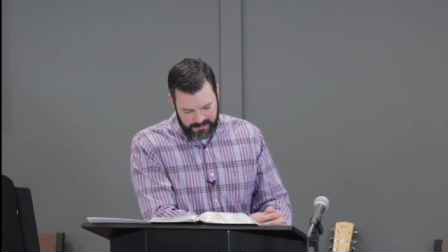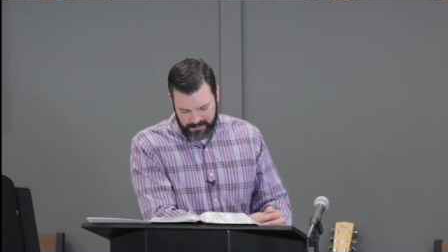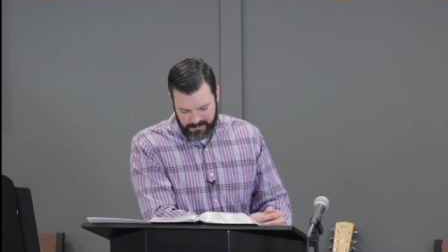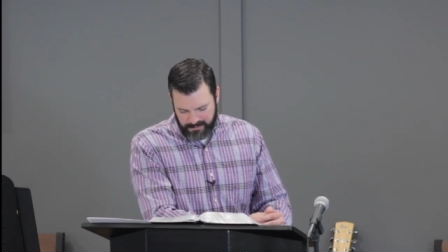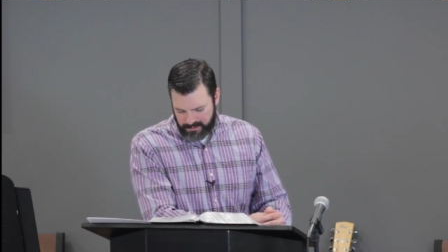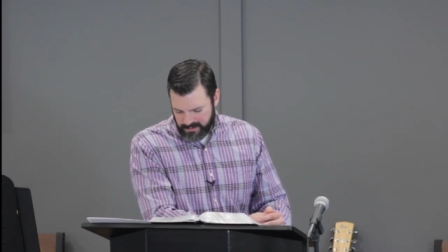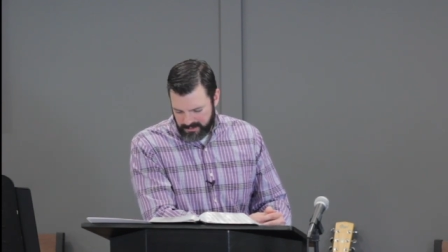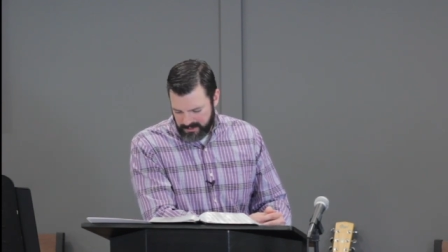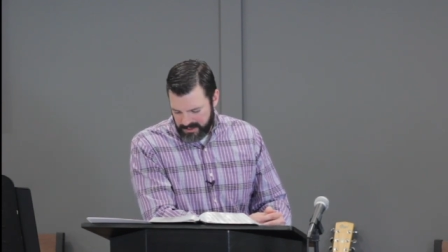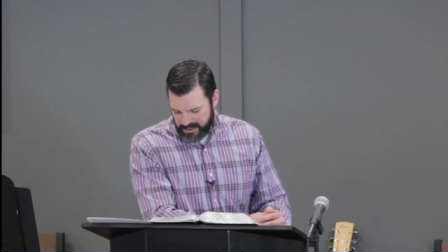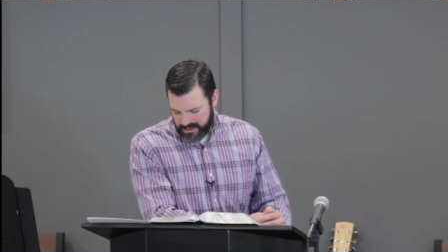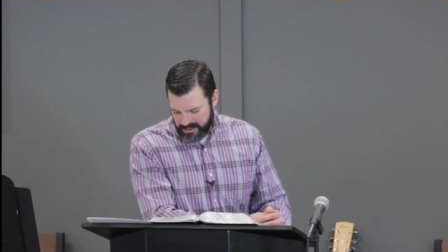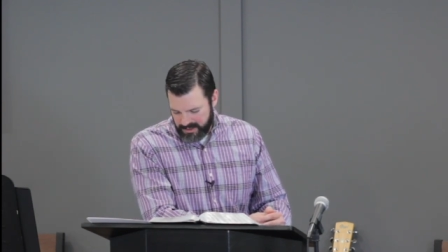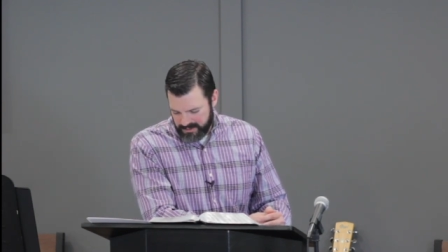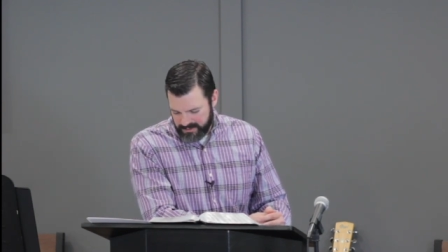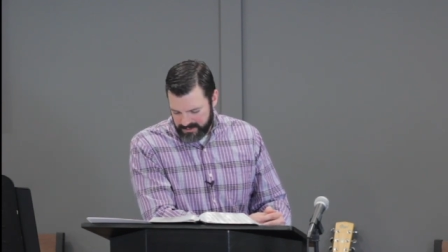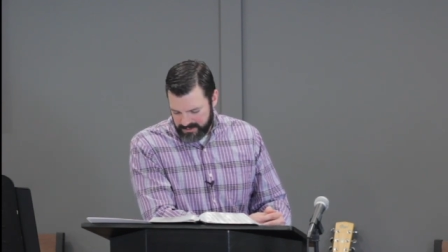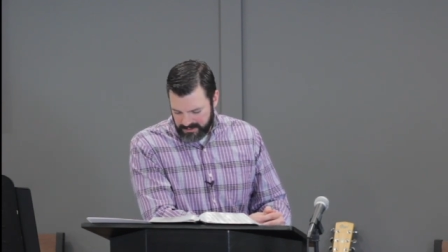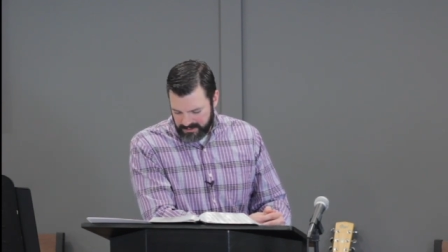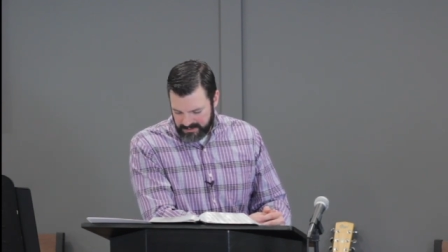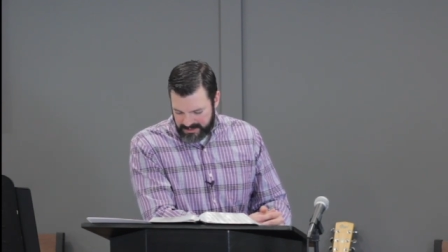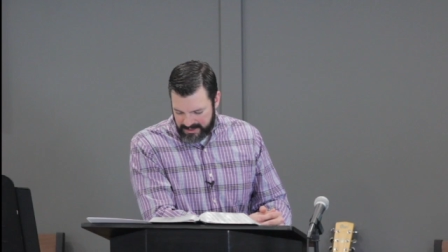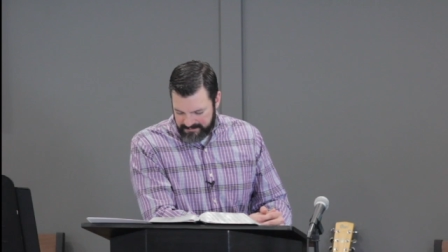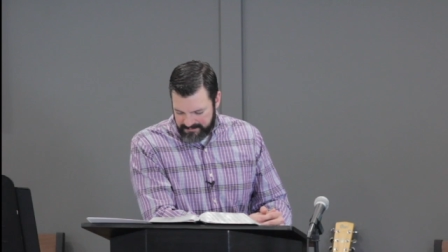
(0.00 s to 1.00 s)
or uh, the
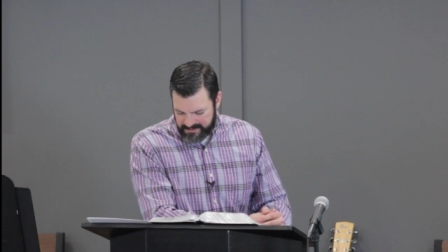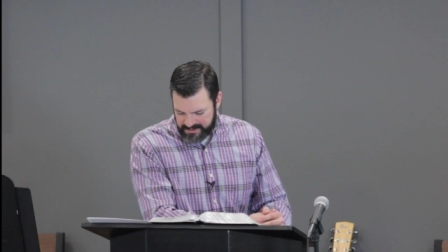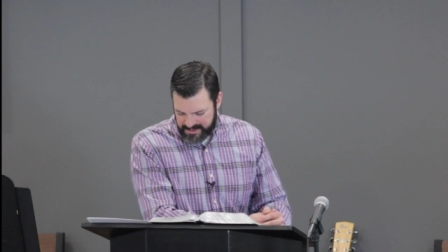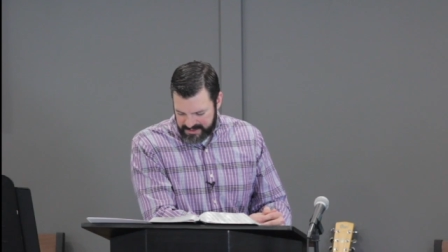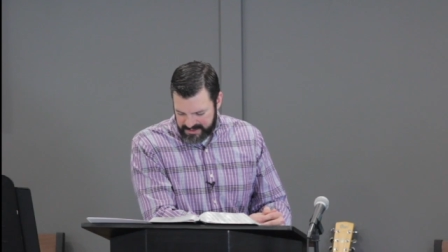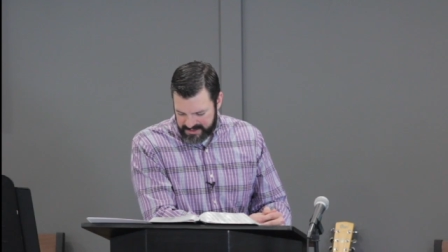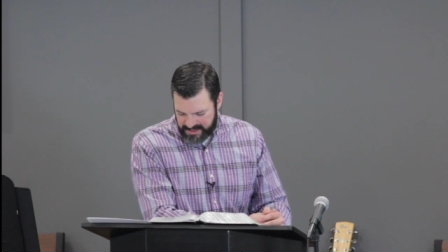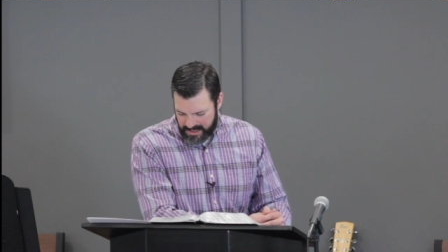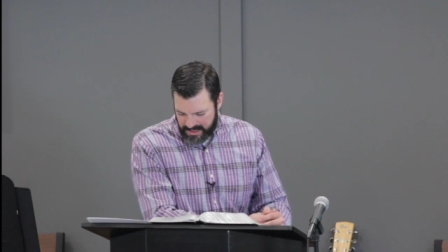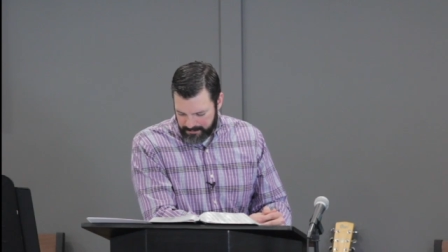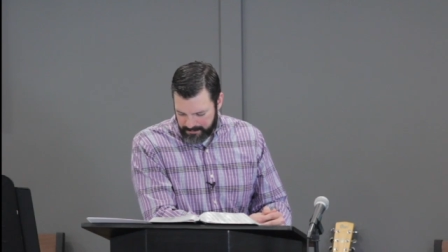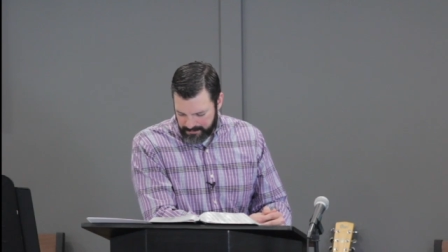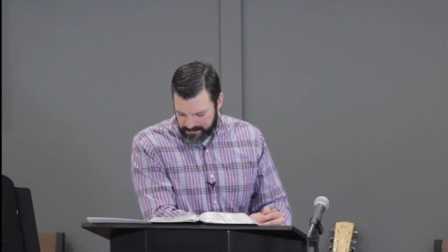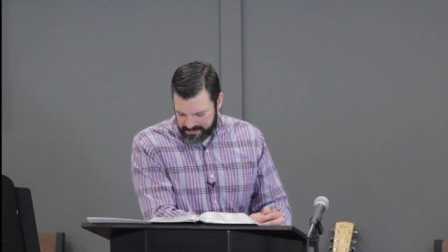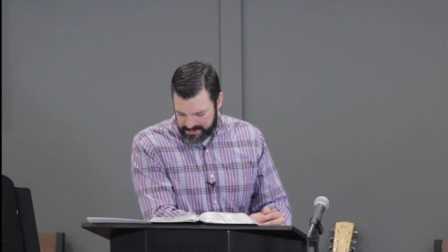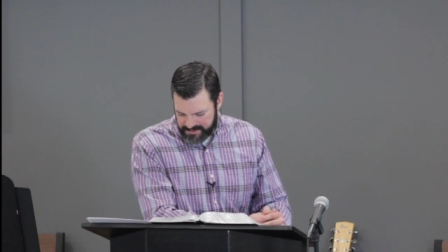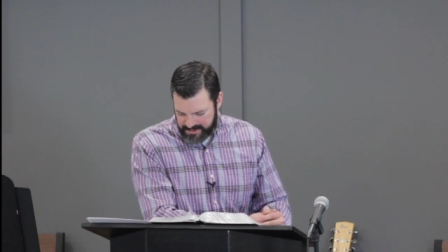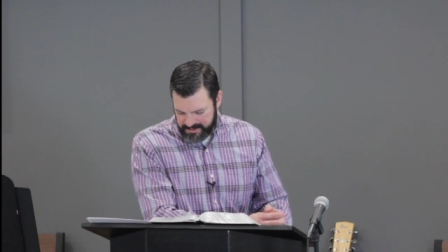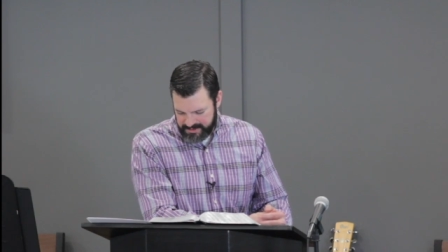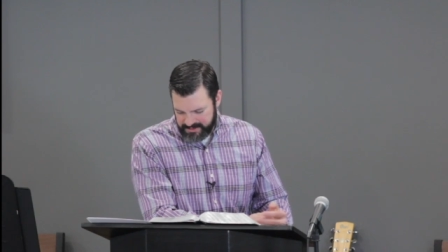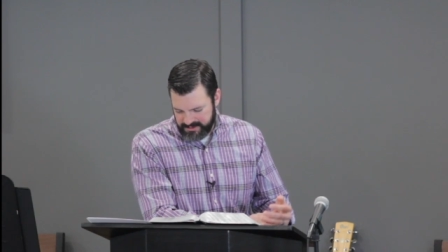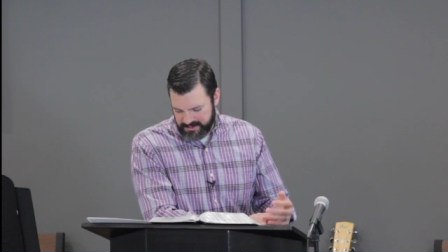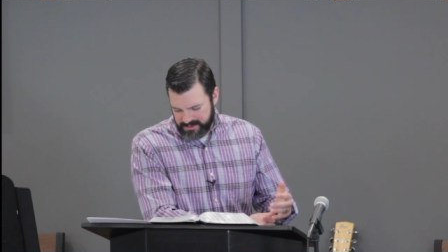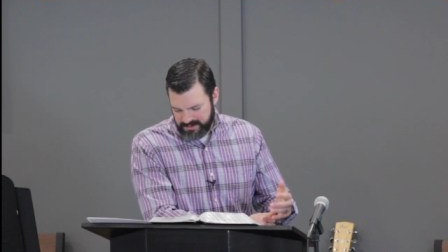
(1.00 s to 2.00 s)
11 disciples,
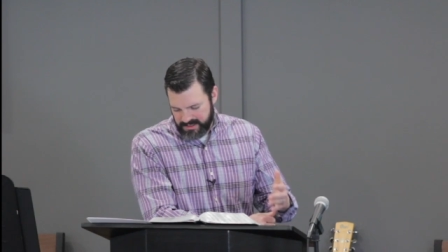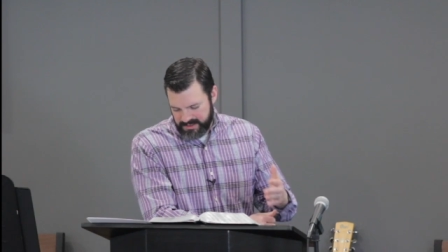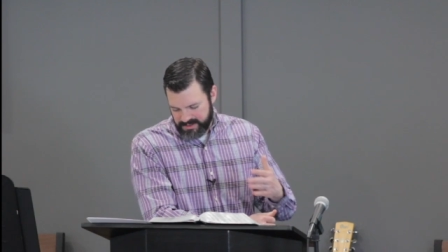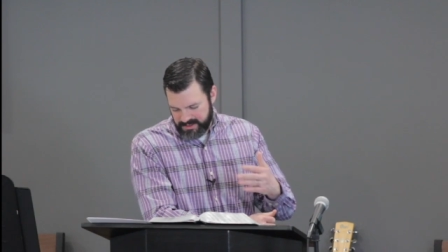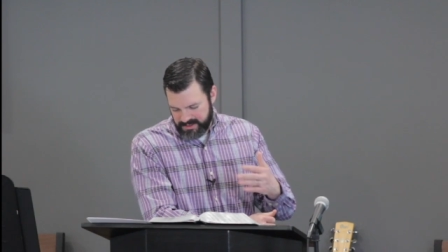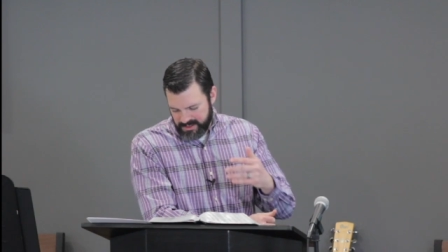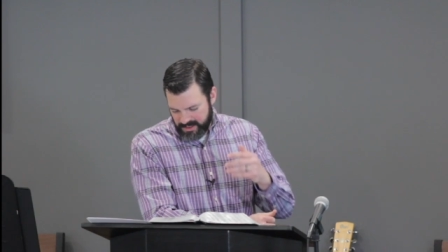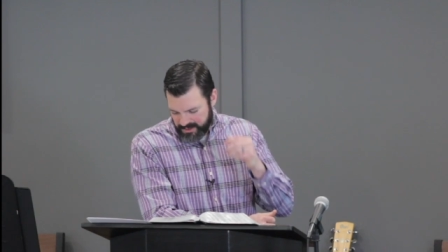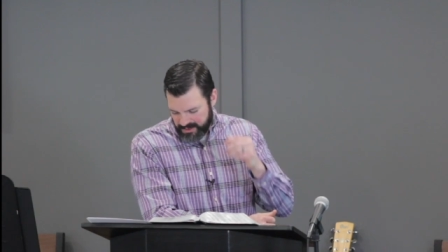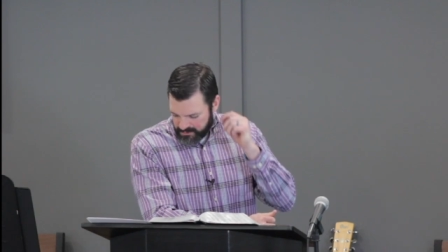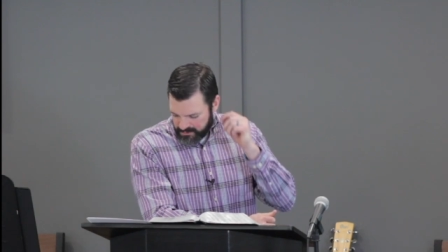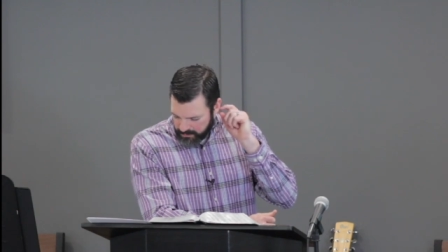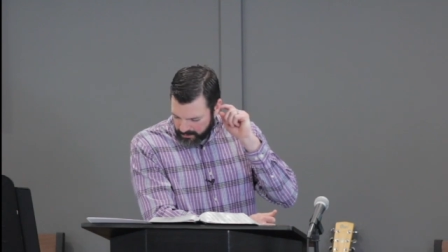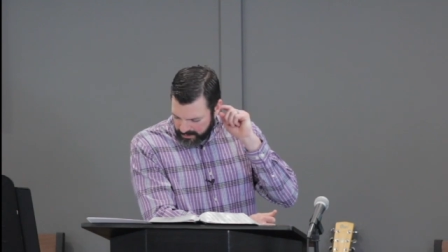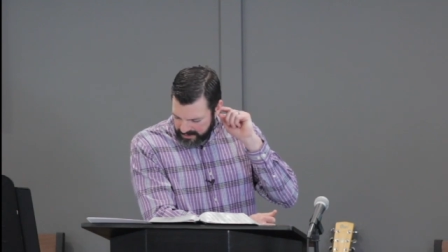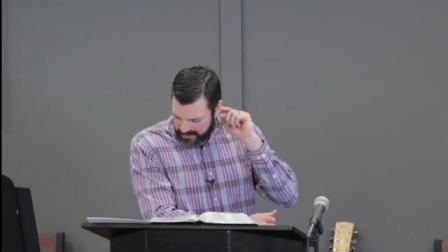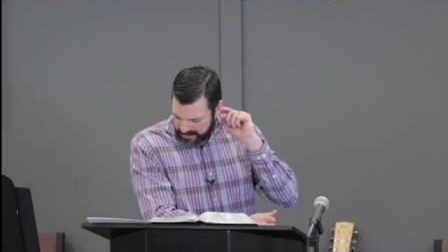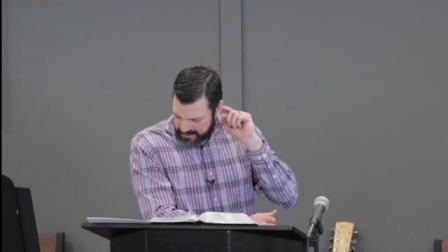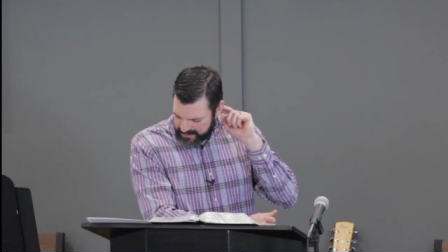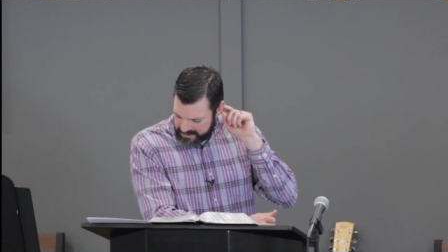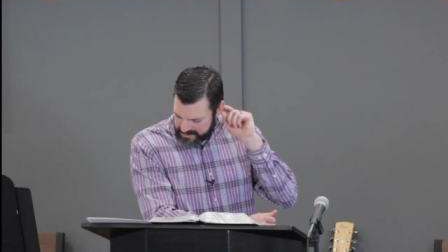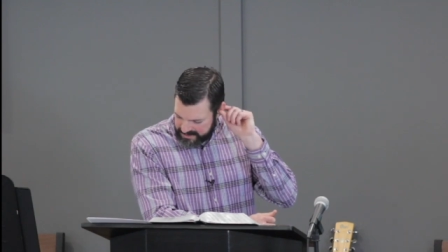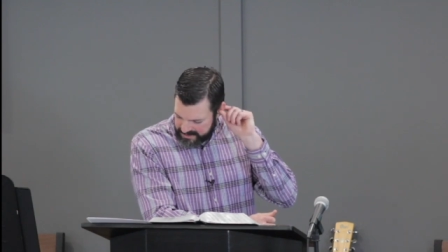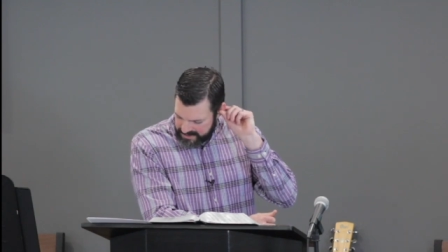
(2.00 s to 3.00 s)
and, and John
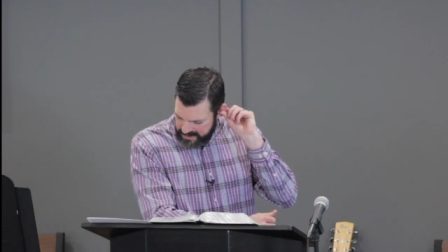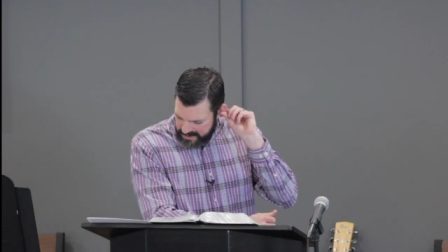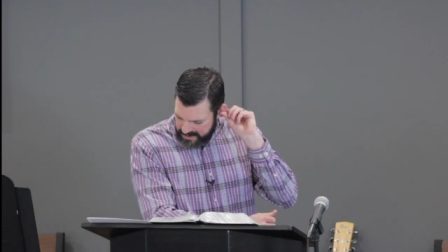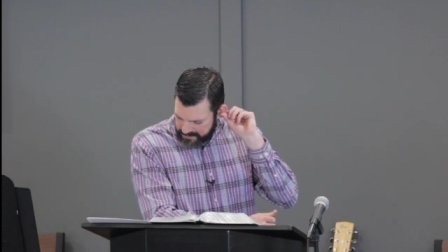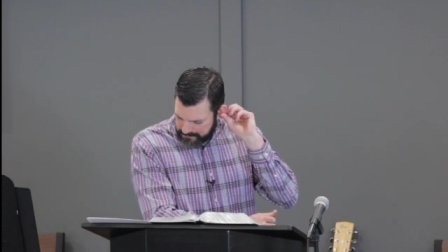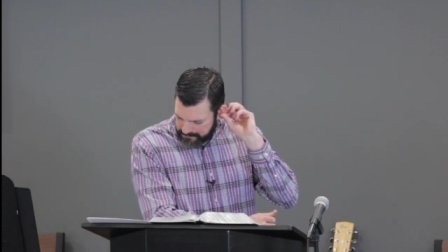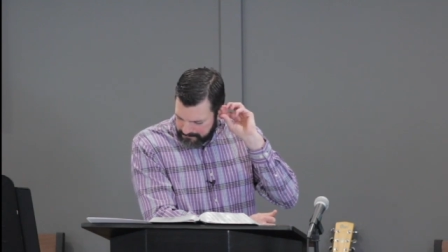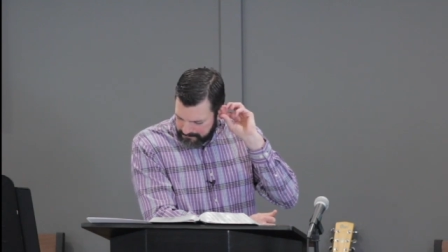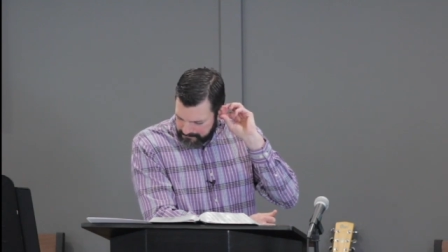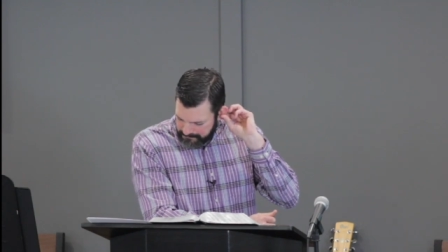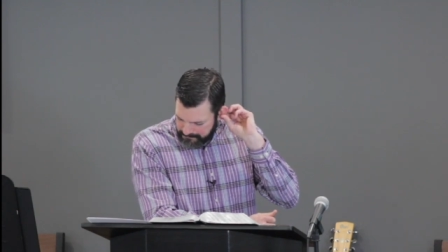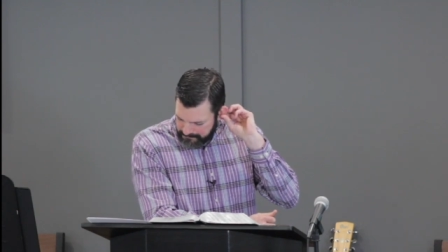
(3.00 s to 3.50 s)
20, the 10,